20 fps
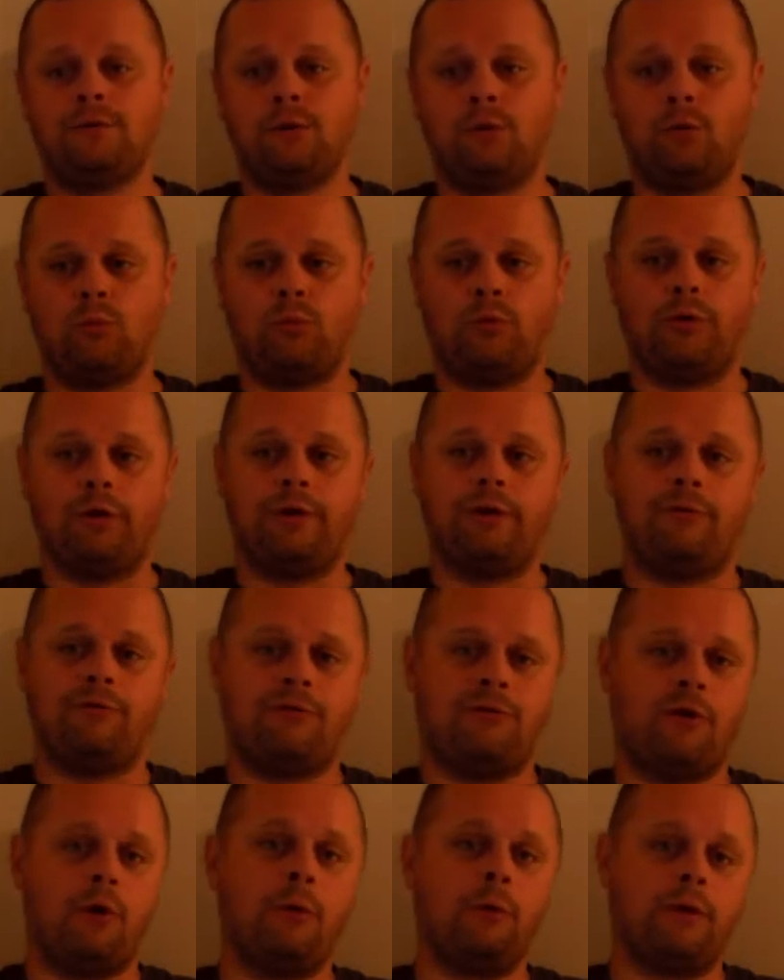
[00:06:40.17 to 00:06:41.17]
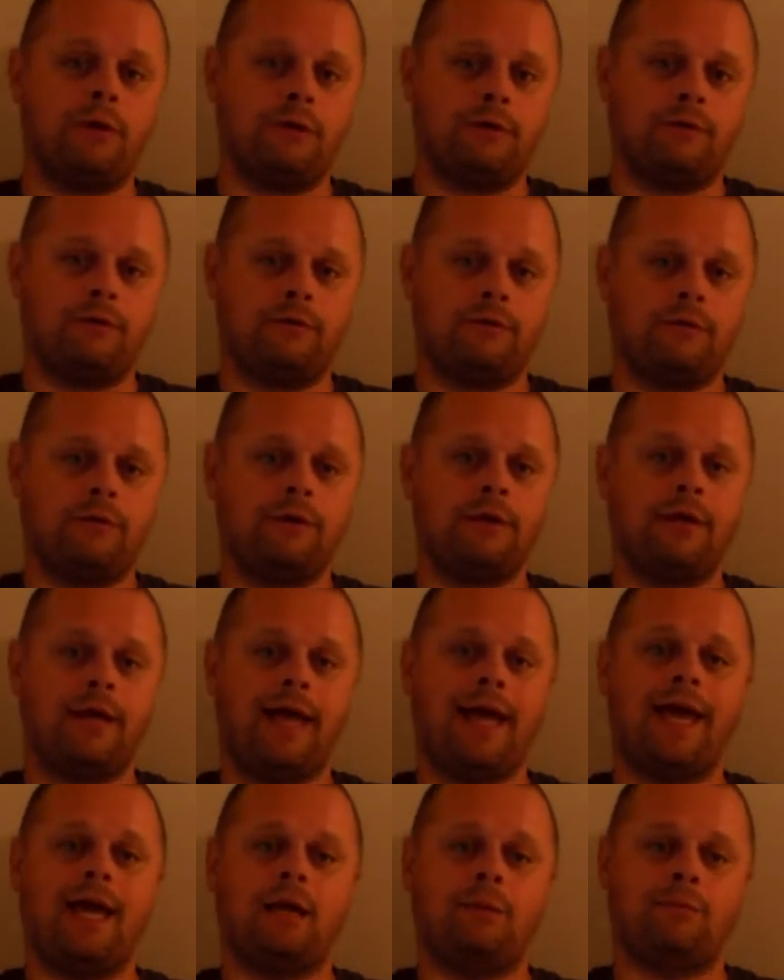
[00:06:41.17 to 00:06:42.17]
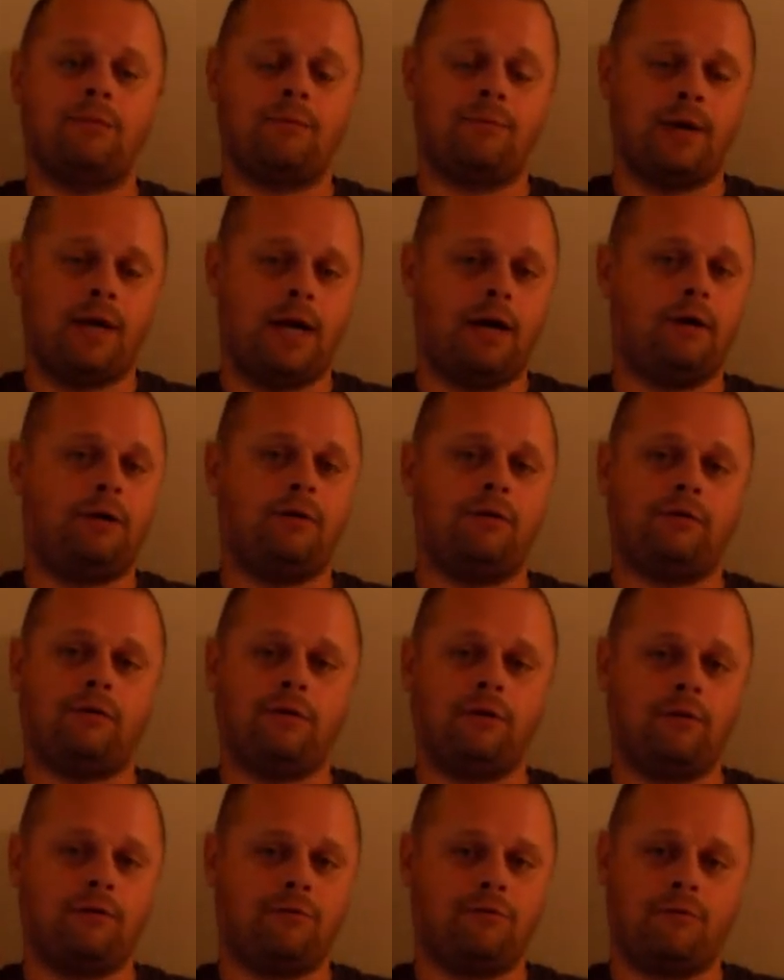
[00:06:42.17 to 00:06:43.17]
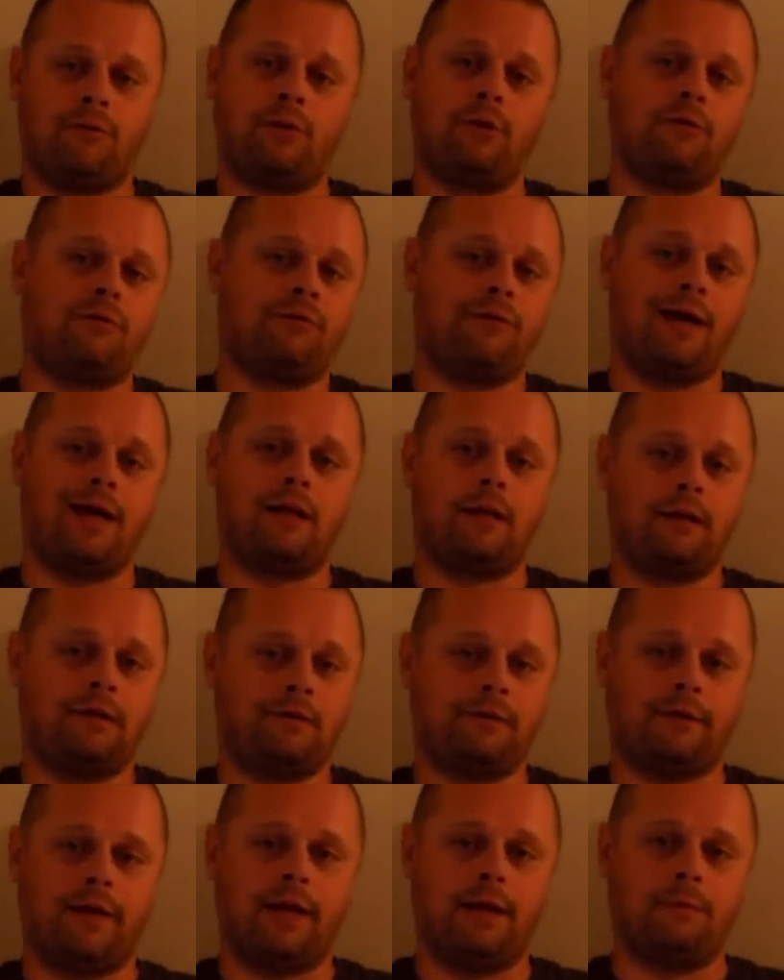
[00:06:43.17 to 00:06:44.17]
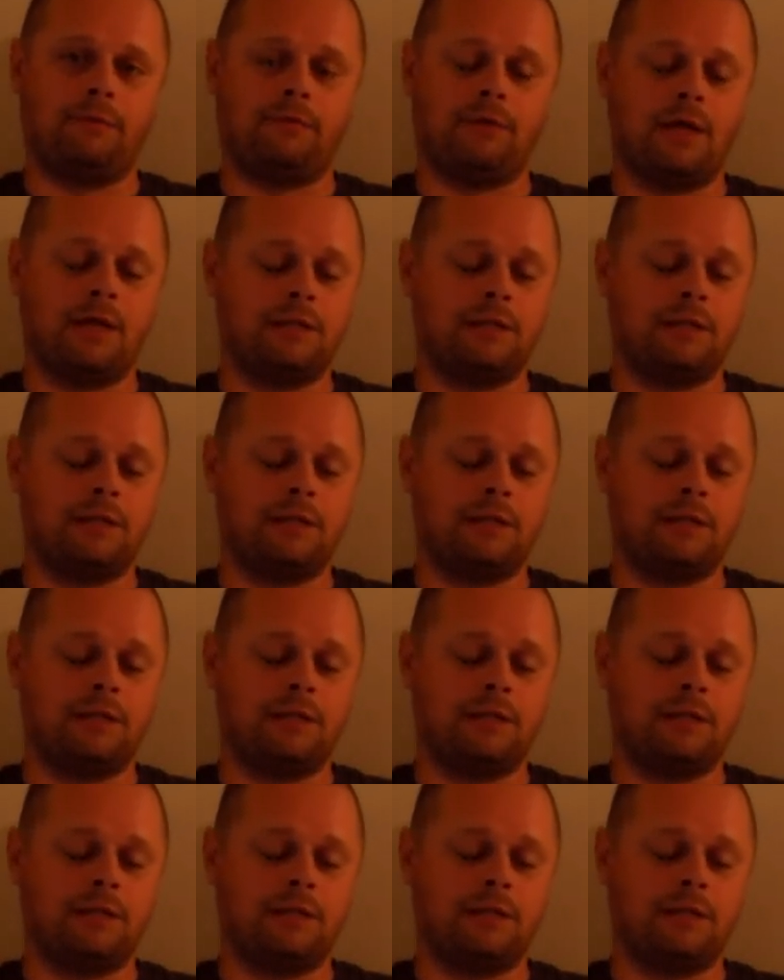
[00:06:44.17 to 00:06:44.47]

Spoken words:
to really focus and prepare yourself for your final exams,